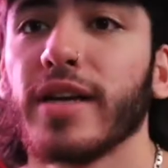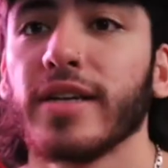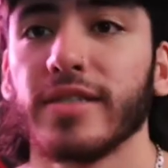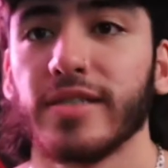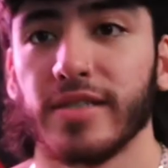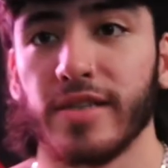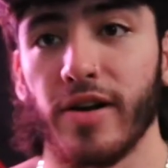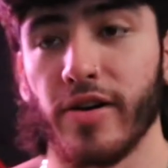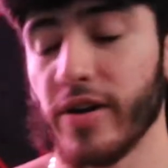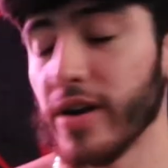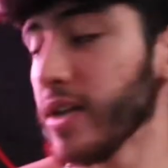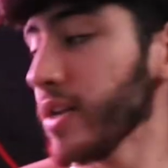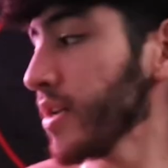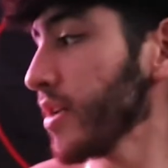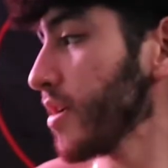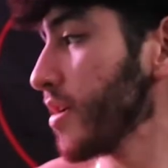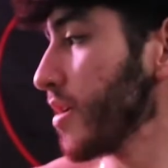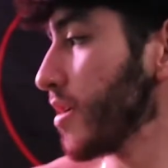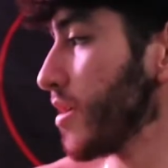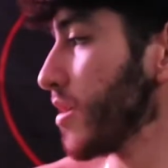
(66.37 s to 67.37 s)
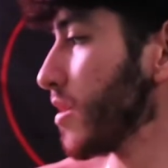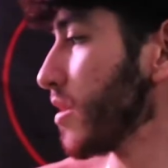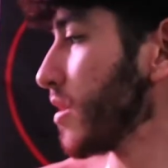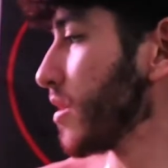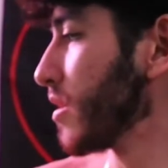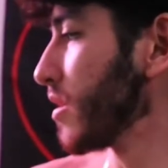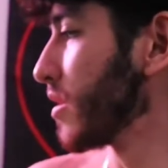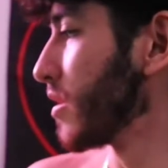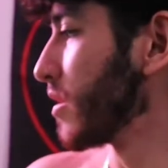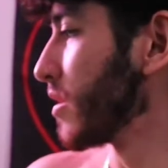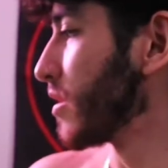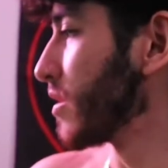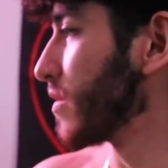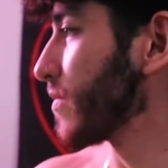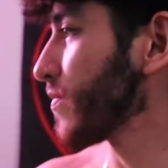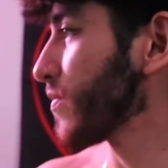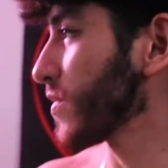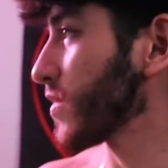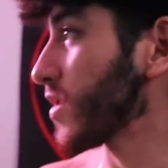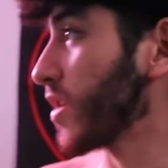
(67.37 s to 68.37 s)
get started,
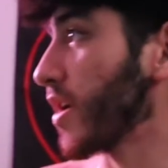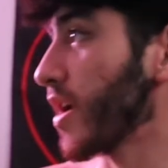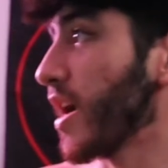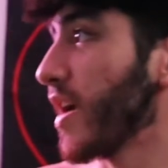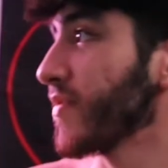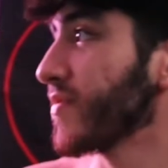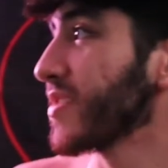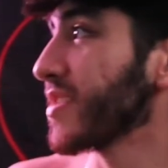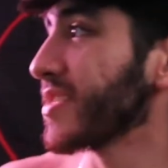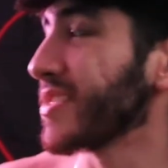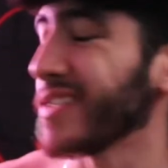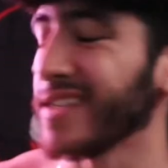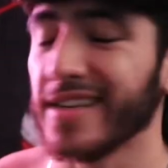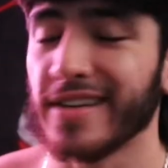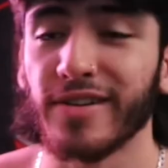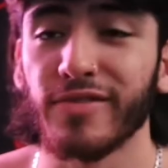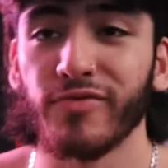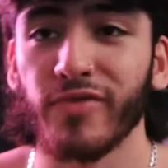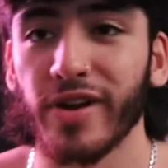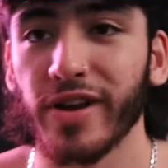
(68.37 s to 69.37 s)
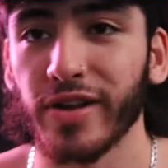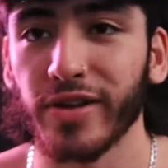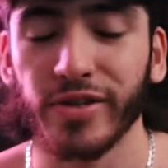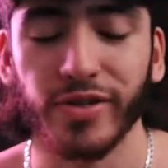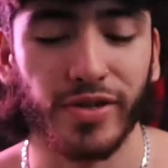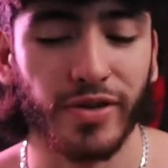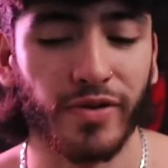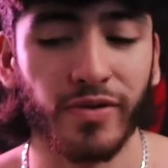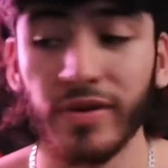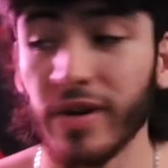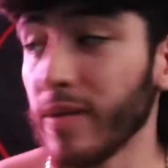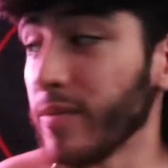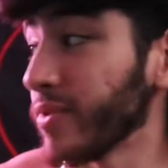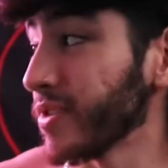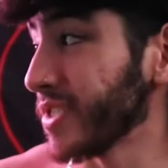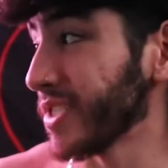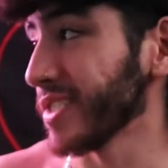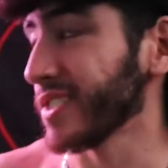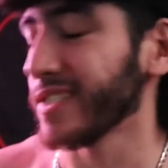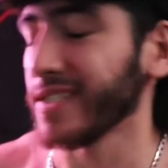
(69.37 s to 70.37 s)
so I have the Sitcom Radio Show number
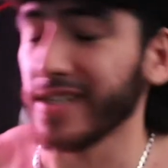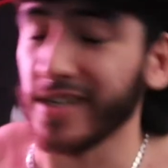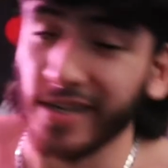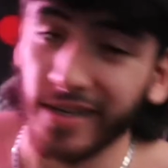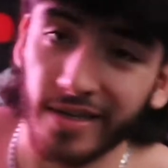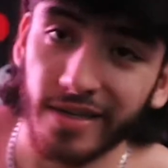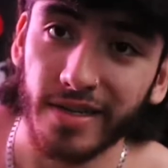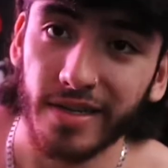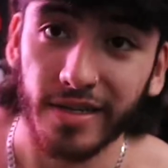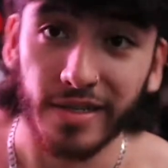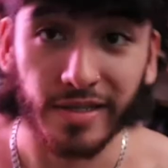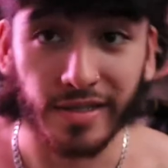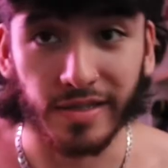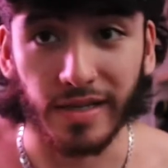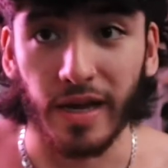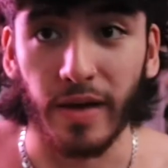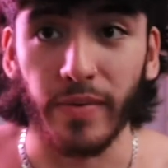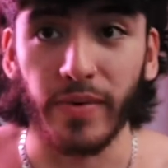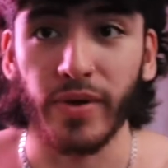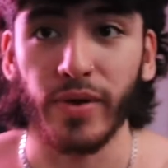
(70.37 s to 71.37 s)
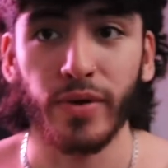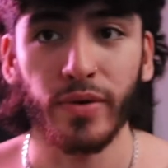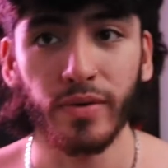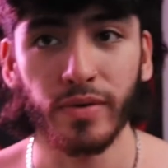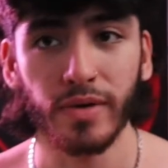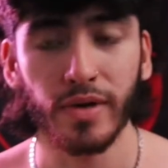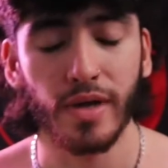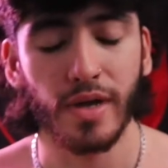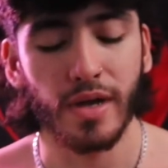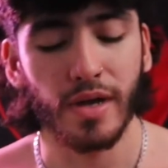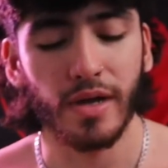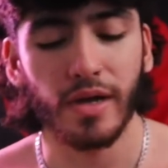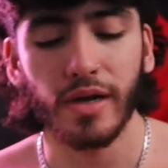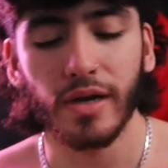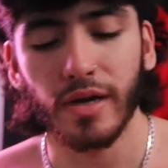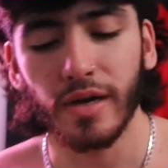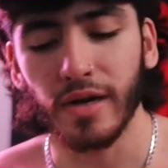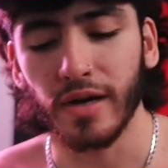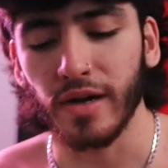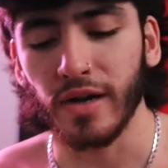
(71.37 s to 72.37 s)
16, W.
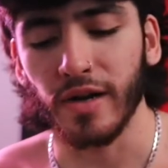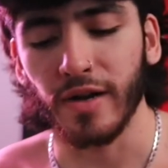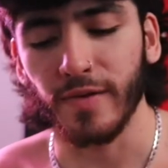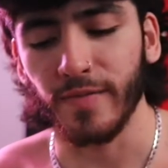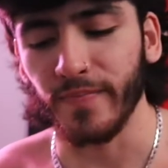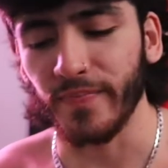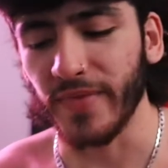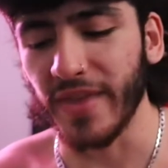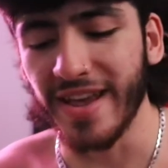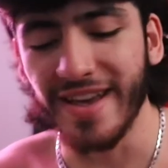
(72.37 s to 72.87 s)
Um,